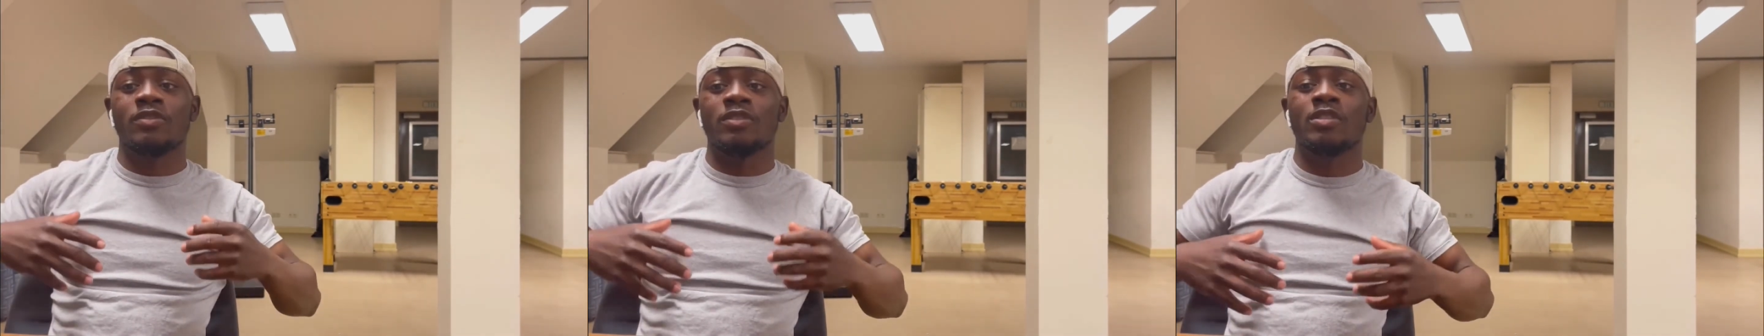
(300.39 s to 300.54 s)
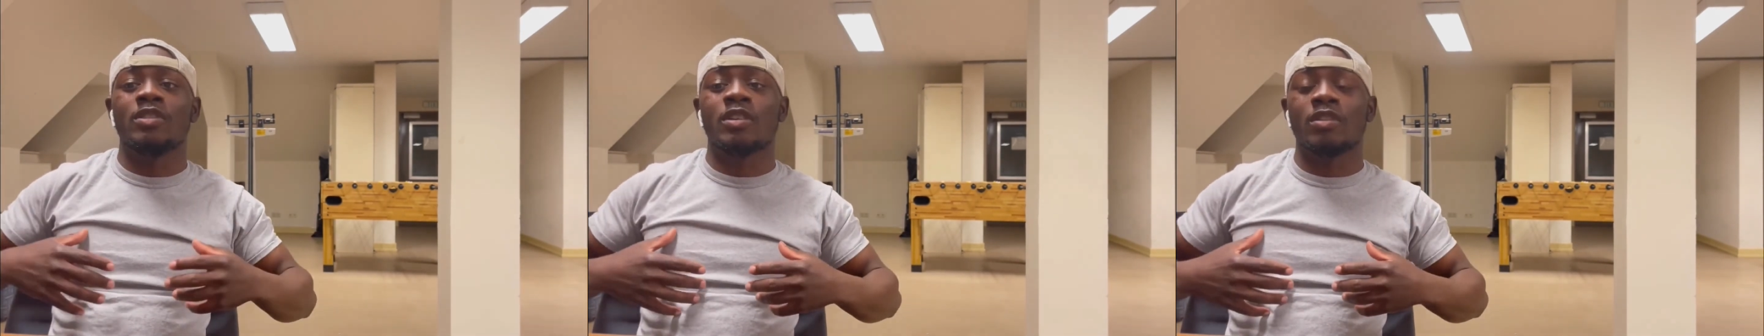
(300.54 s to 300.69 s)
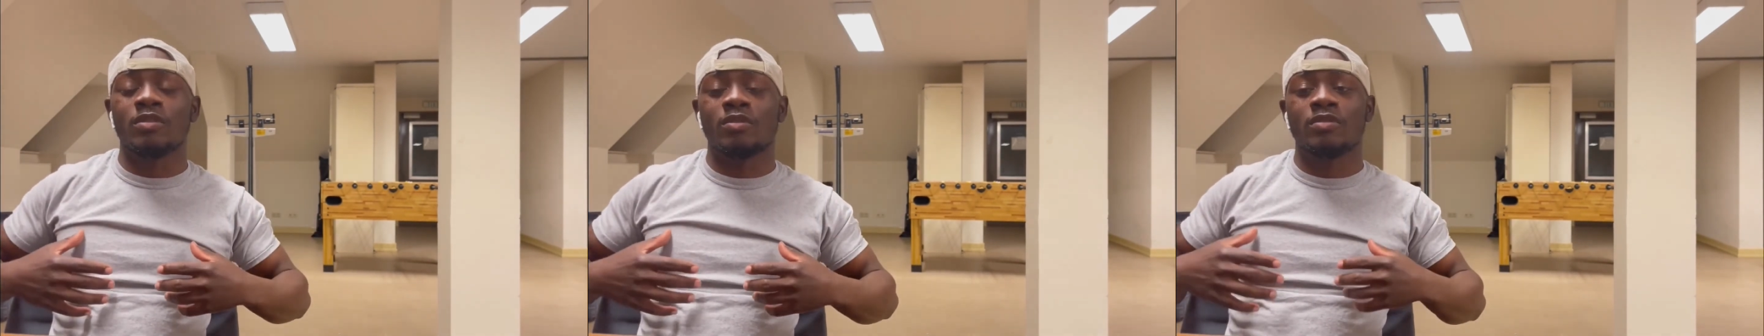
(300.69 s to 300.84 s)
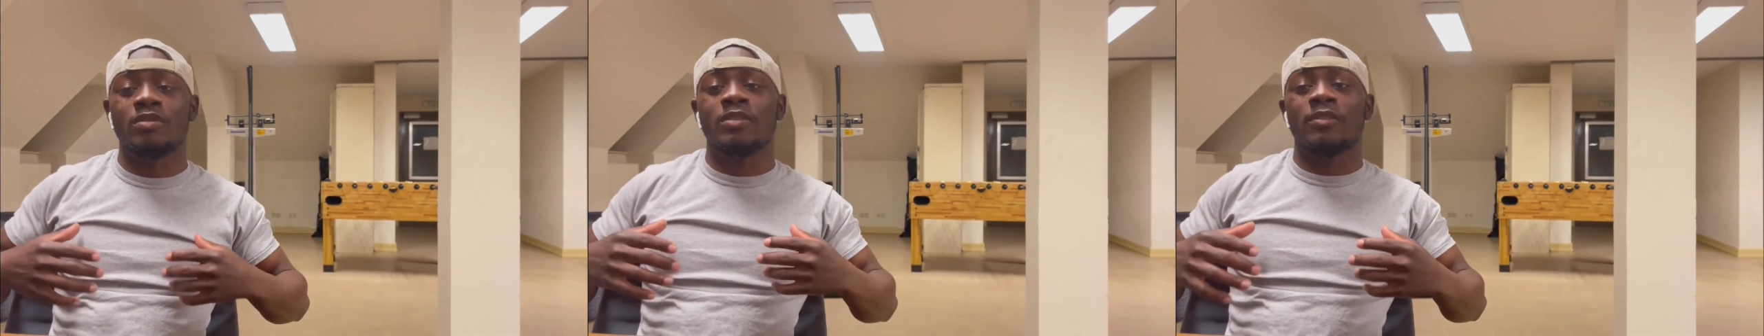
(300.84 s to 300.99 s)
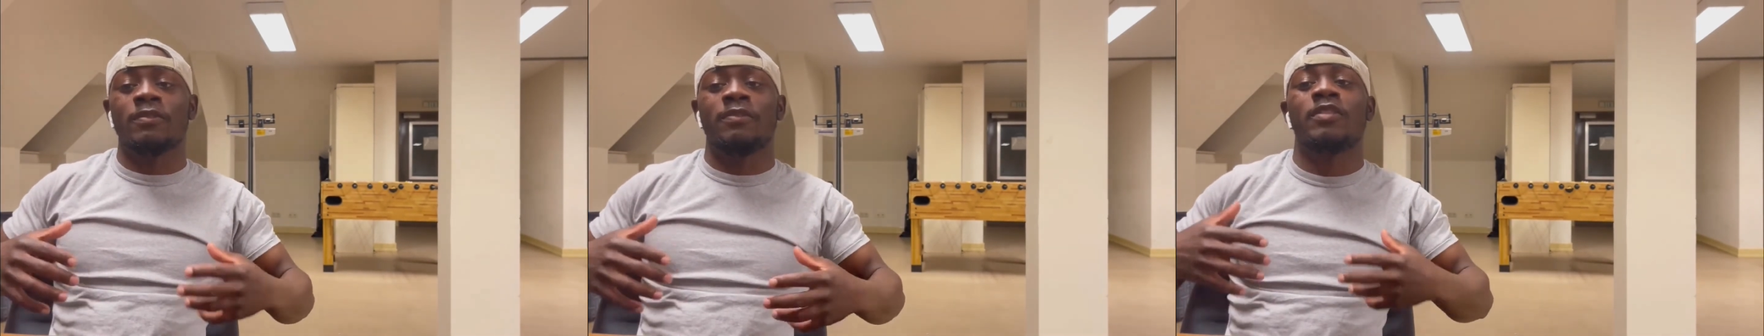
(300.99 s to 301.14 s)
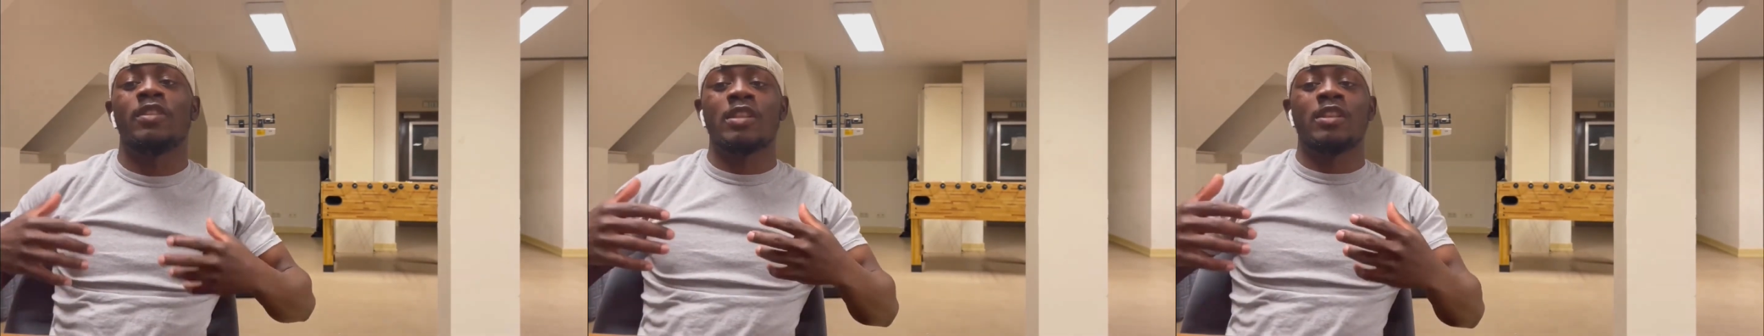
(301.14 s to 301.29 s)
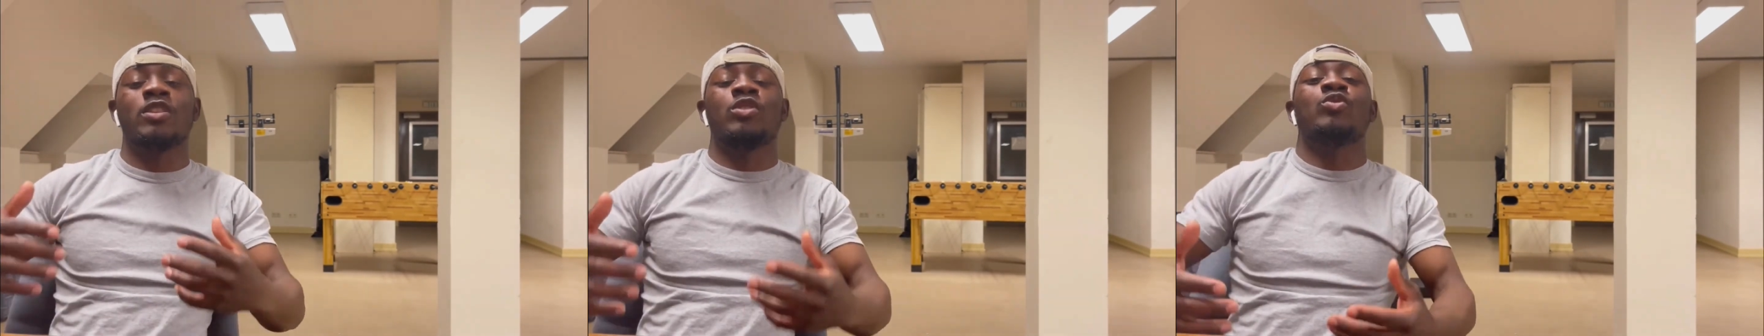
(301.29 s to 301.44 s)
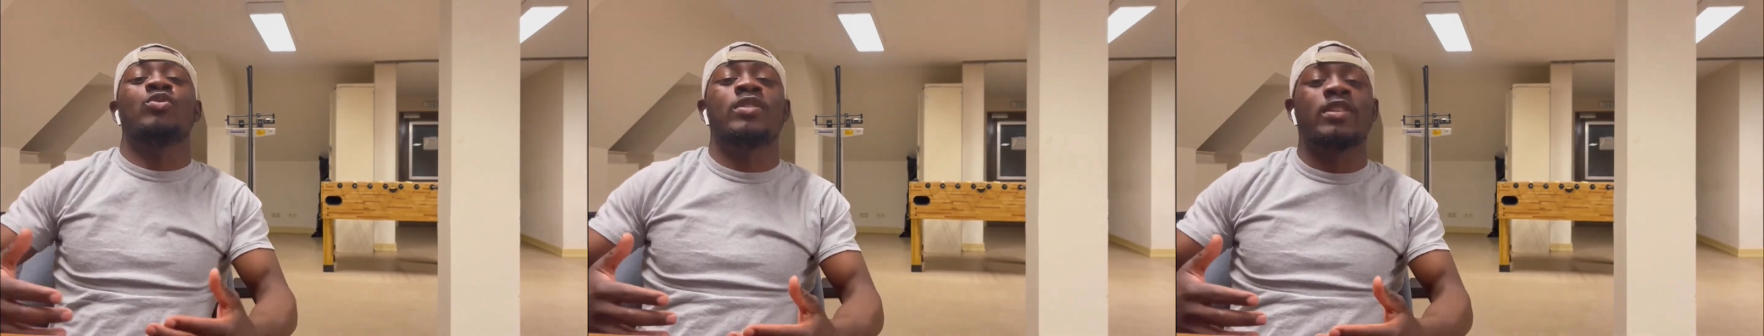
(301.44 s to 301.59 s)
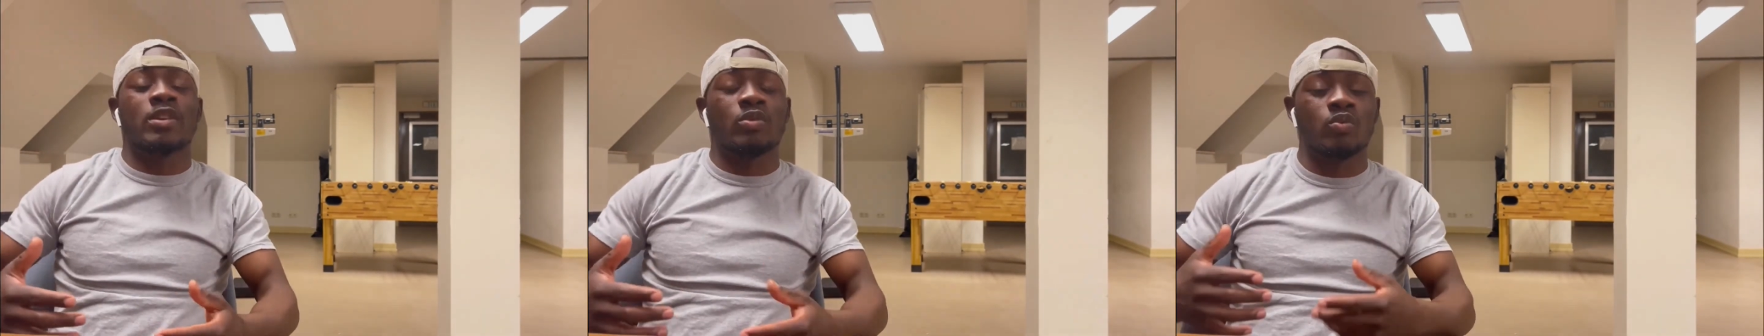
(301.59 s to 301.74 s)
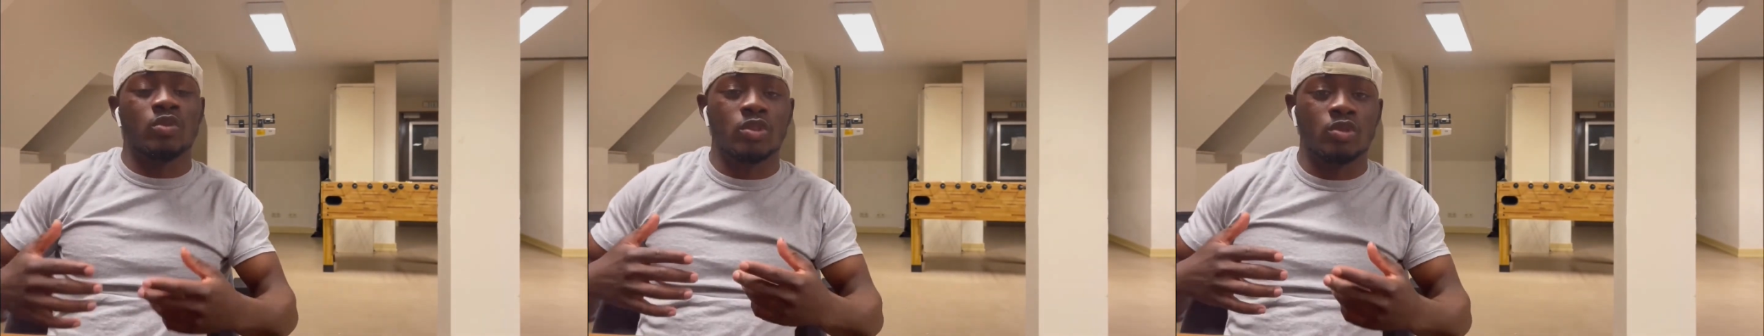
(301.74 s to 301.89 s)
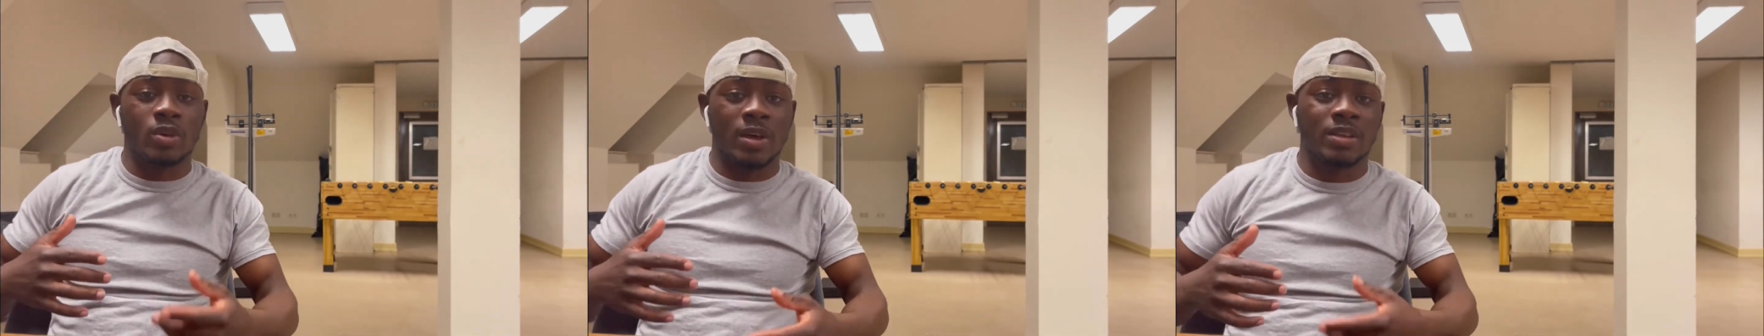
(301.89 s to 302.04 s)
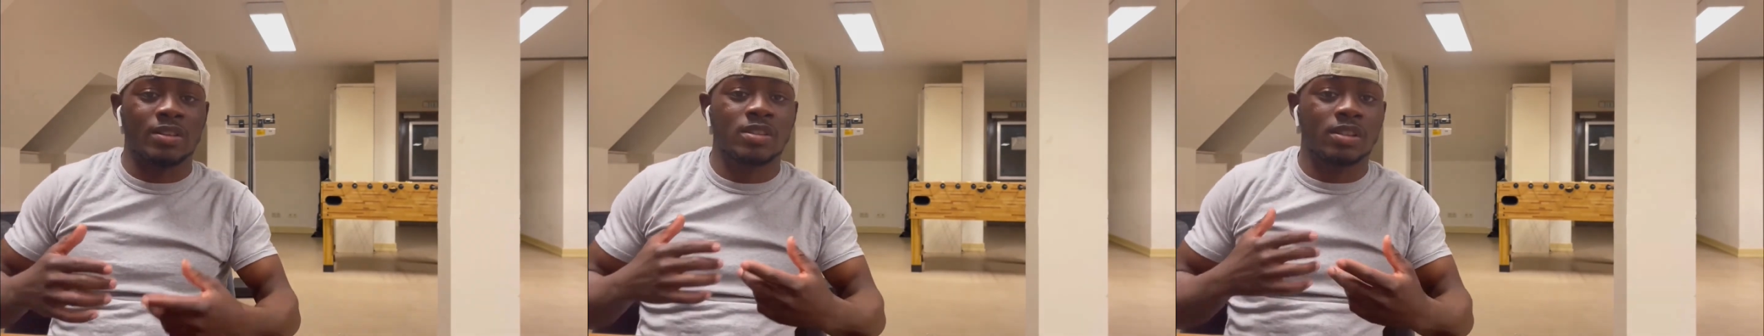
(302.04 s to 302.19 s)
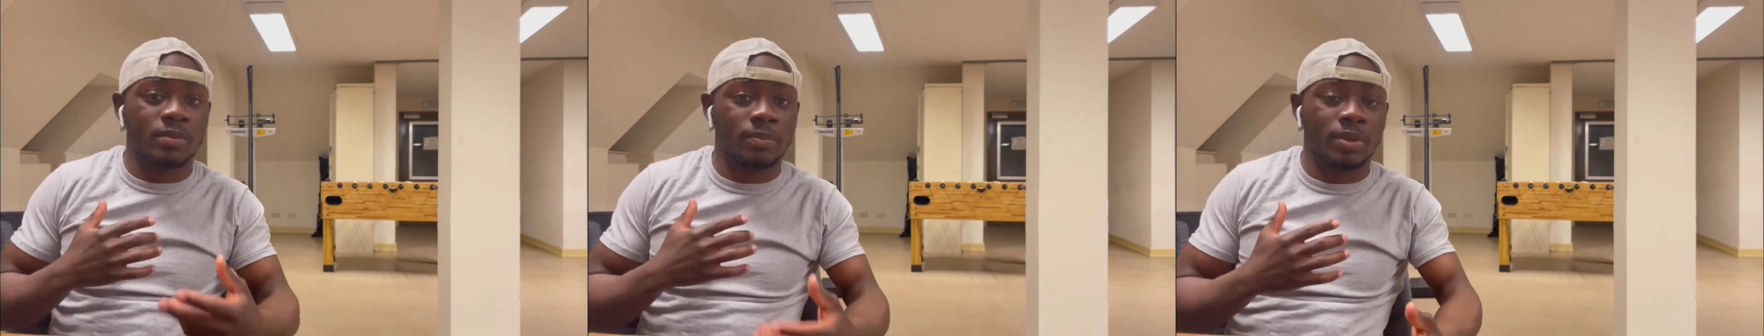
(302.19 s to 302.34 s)
you know, the feeling you get when you
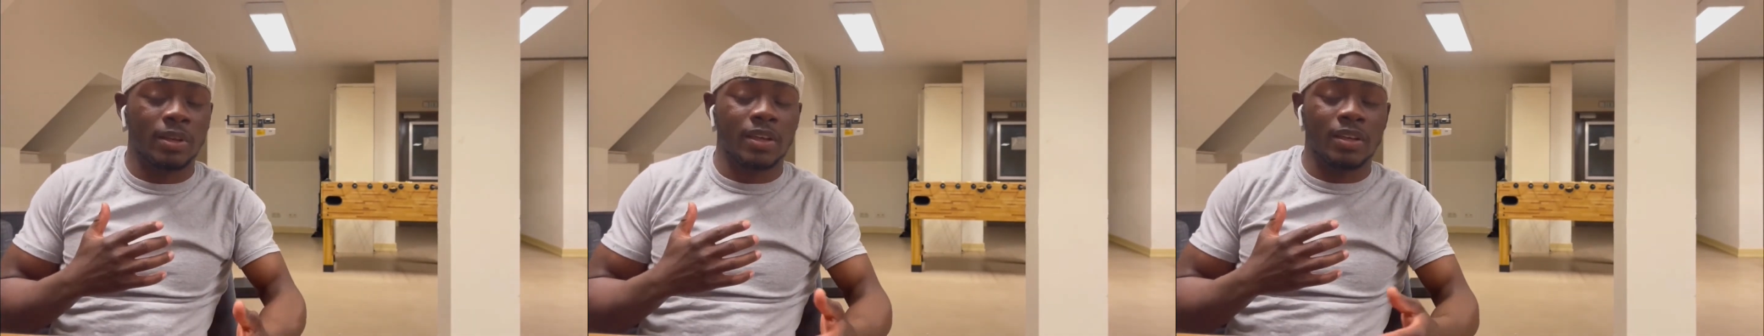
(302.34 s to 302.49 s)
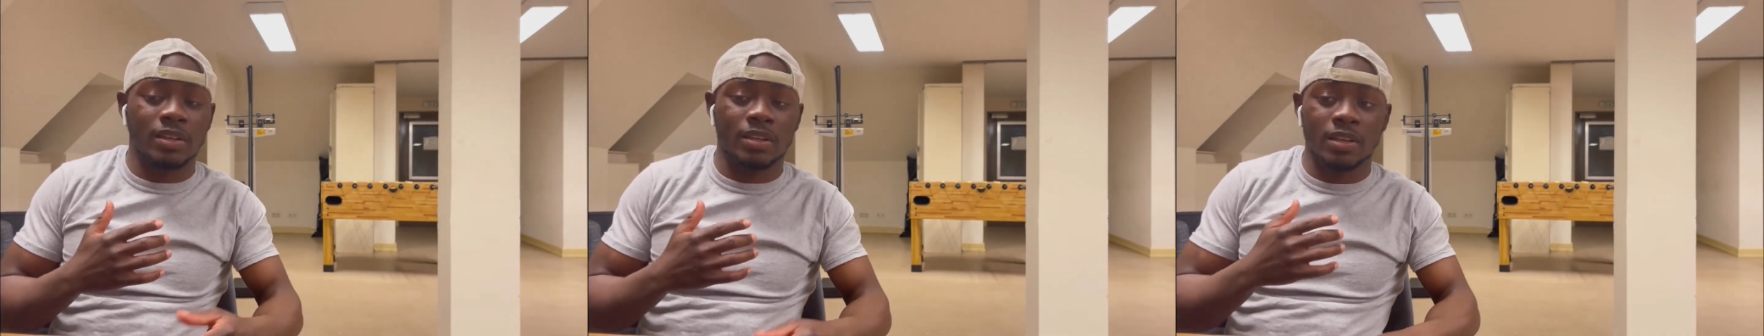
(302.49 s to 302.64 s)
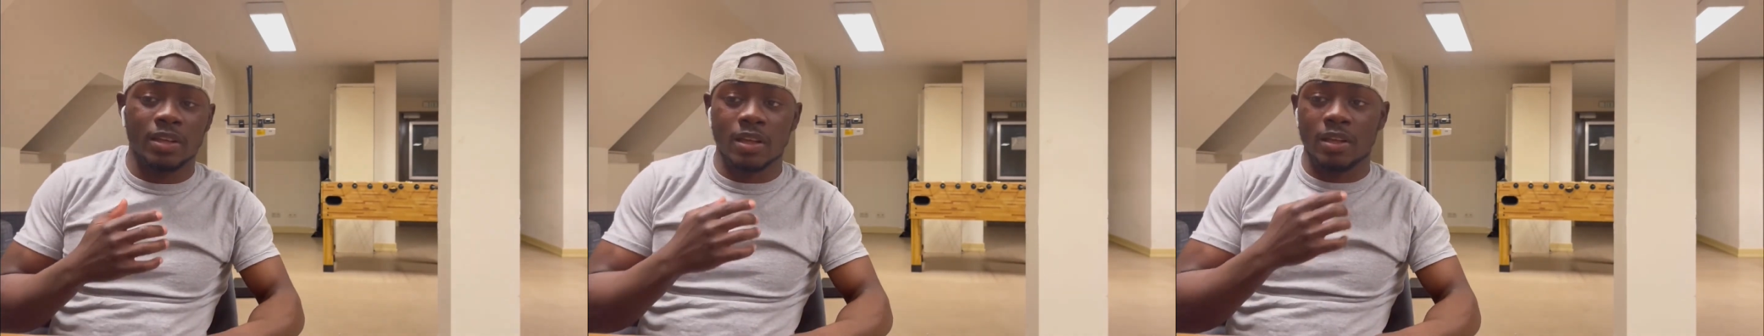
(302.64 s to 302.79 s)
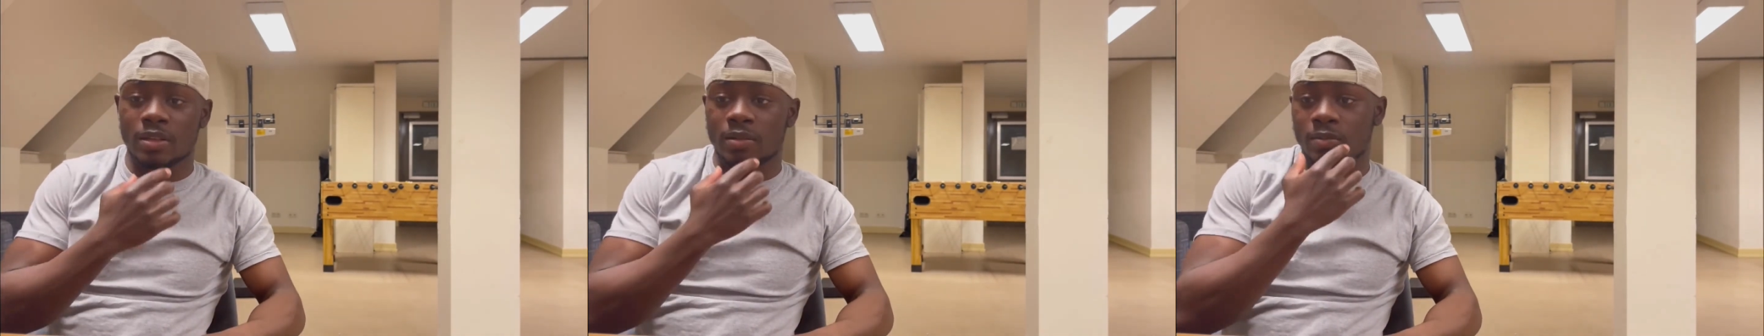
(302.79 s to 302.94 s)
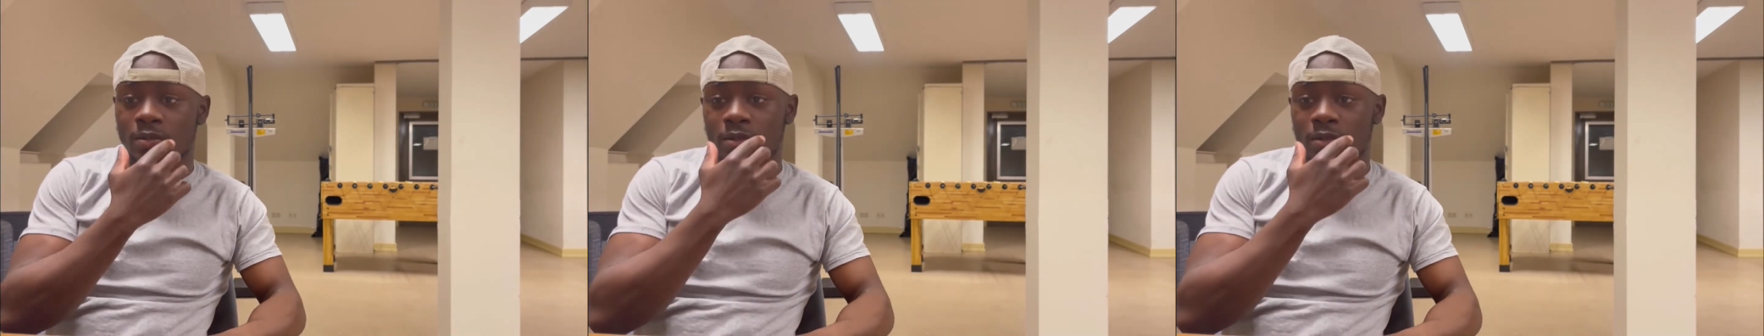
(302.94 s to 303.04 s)
actually playing the game.